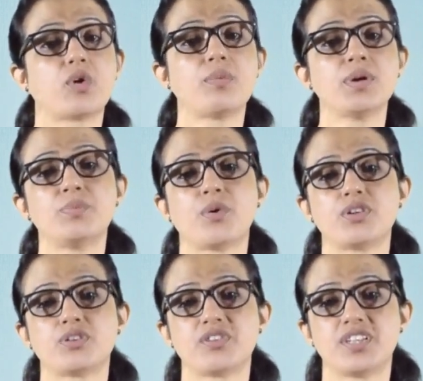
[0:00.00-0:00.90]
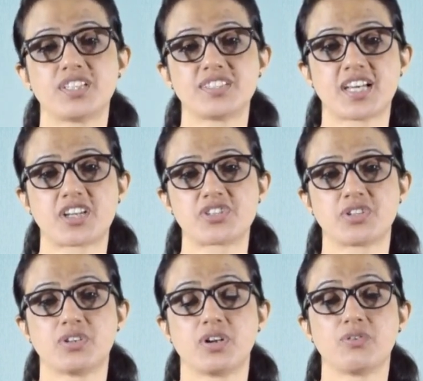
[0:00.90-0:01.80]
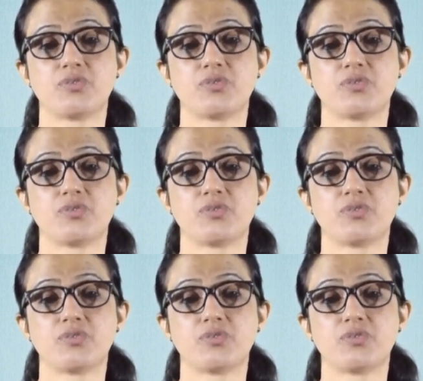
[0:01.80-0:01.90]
common point of intersection